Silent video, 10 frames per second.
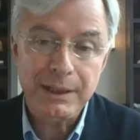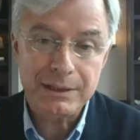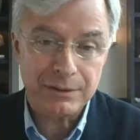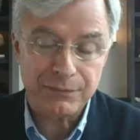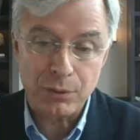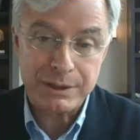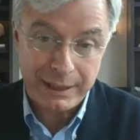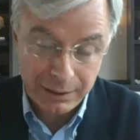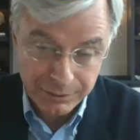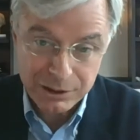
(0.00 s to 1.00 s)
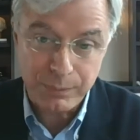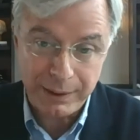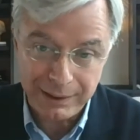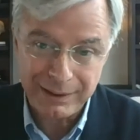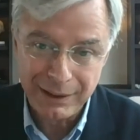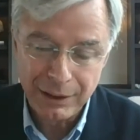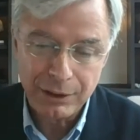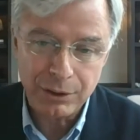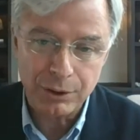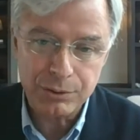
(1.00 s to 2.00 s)
A human need is, of course, health, as
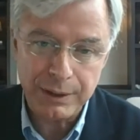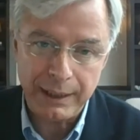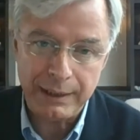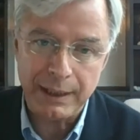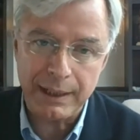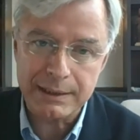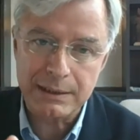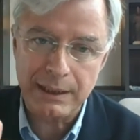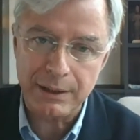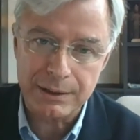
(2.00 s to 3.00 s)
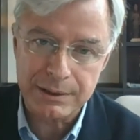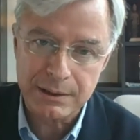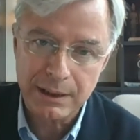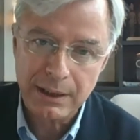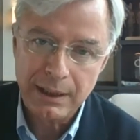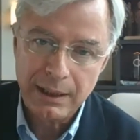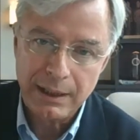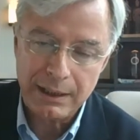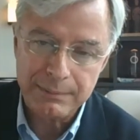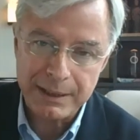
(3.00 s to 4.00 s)
we know today, and that has led us
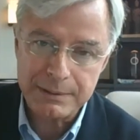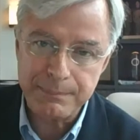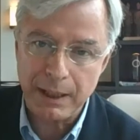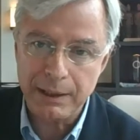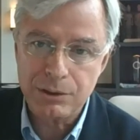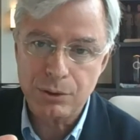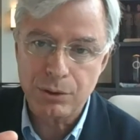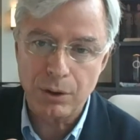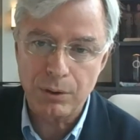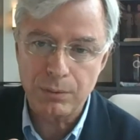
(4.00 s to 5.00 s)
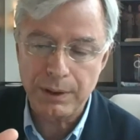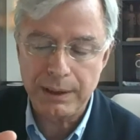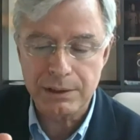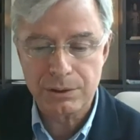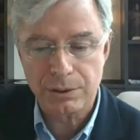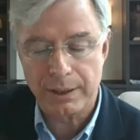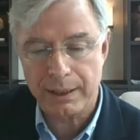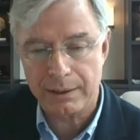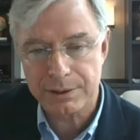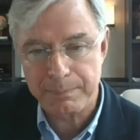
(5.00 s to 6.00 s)
at Best Buy to go
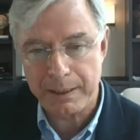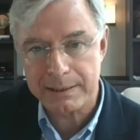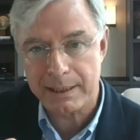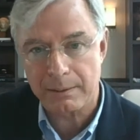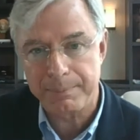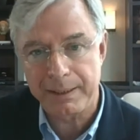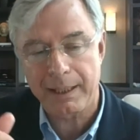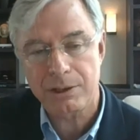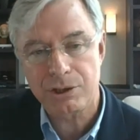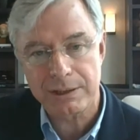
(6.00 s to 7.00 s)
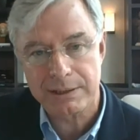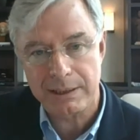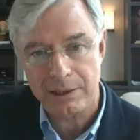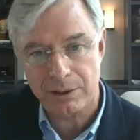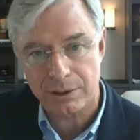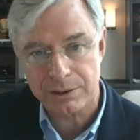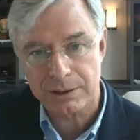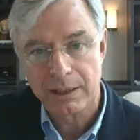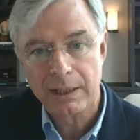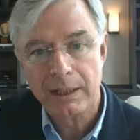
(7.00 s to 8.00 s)
into the health space, helping aging
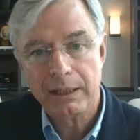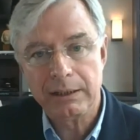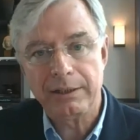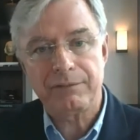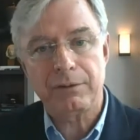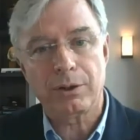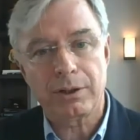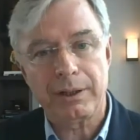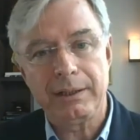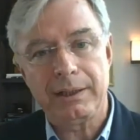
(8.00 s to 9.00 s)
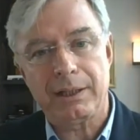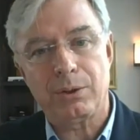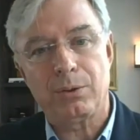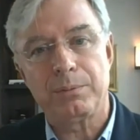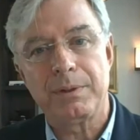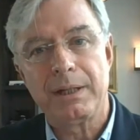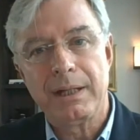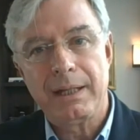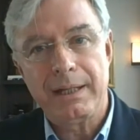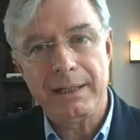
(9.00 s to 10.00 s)
seniors live longer in their
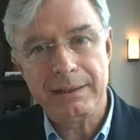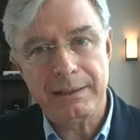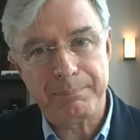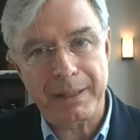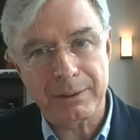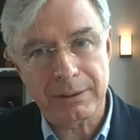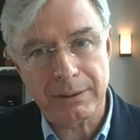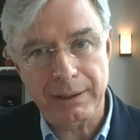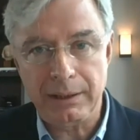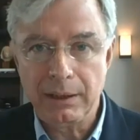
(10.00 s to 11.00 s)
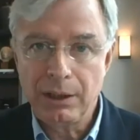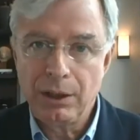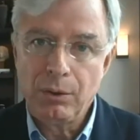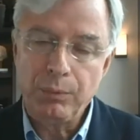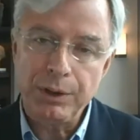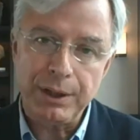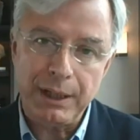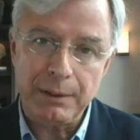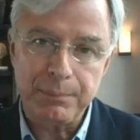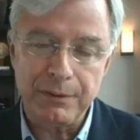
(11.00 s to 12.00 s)
home independently
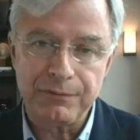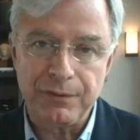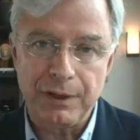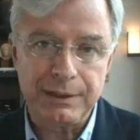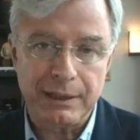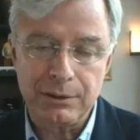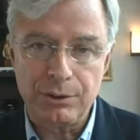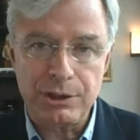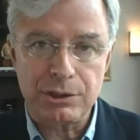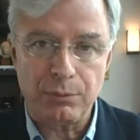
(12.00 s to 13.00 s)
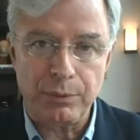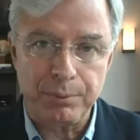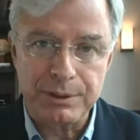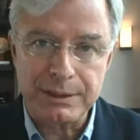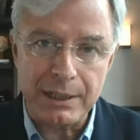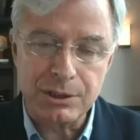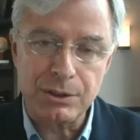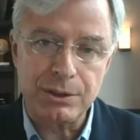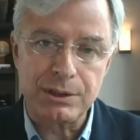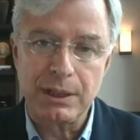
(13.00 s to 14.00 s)
with the help of technologies. So we
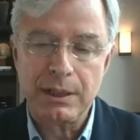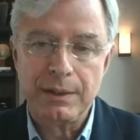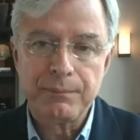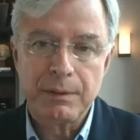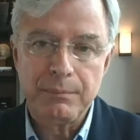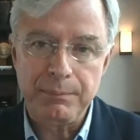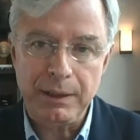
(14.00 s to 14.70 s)
put sensors,